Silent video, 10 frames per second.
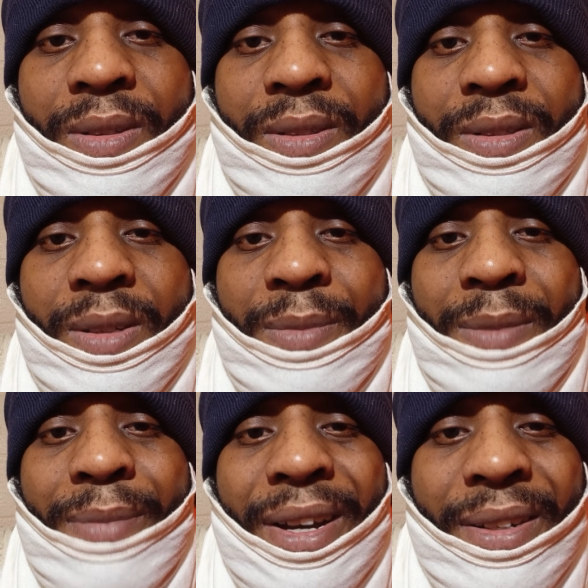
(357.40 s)
to be
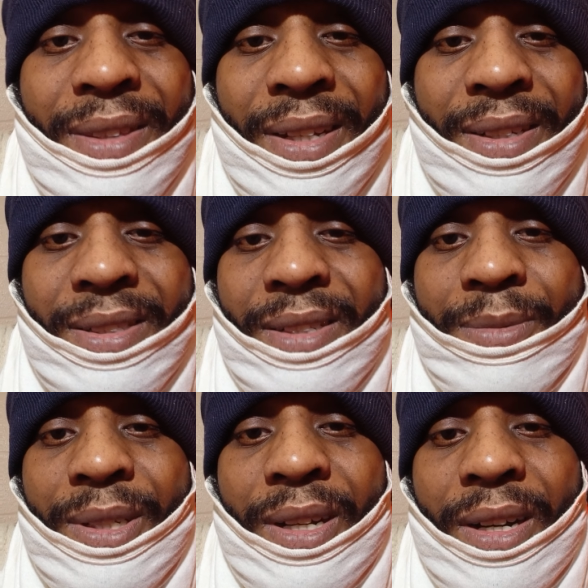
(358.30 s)
better thinkers than
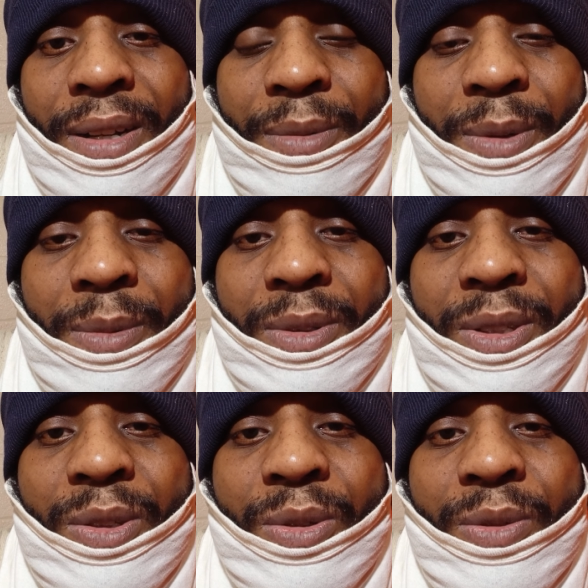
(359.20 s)
we are. We want the
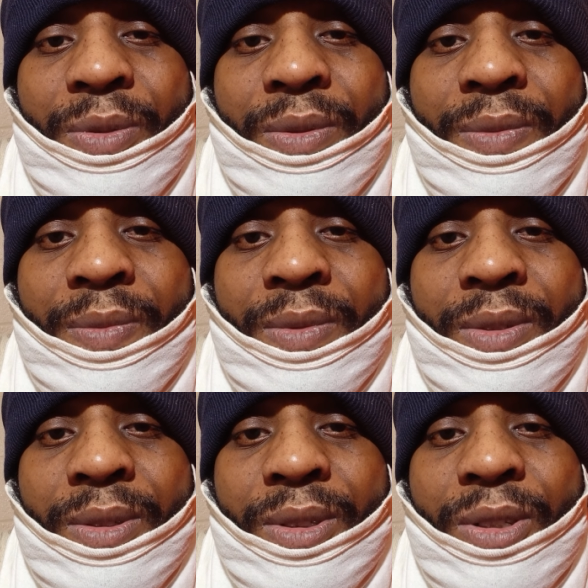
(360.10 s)
youth
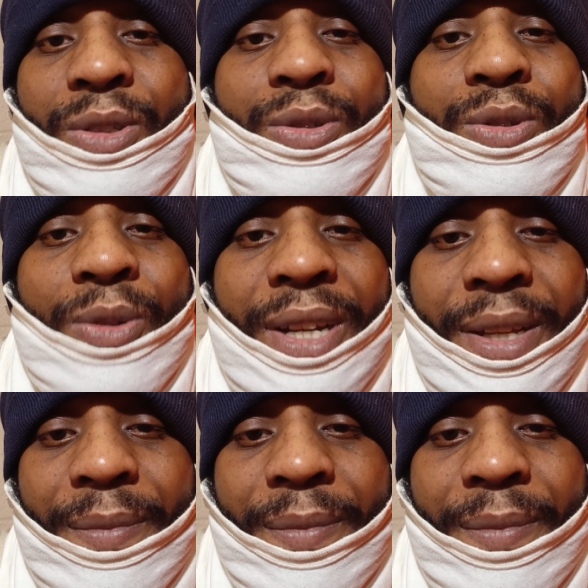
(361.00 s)
to do great